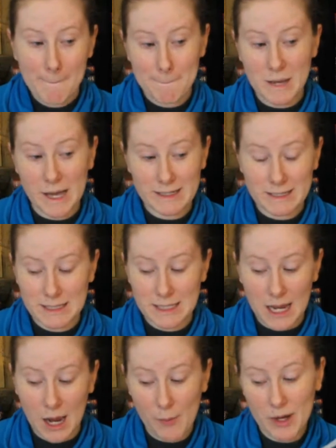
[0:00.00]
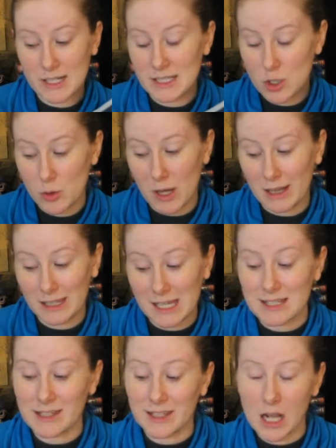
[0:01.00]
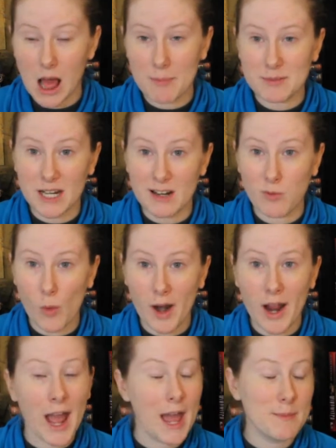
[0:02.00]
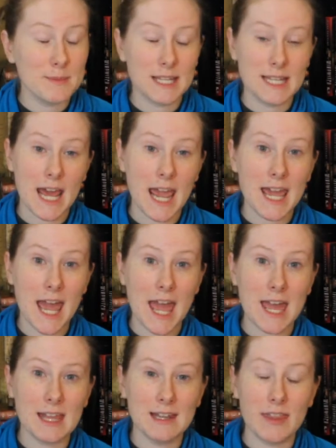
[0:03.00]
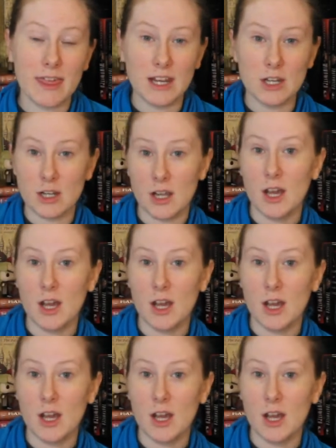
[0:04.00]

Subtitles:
but I wanted to do at least a little update of where I am today and then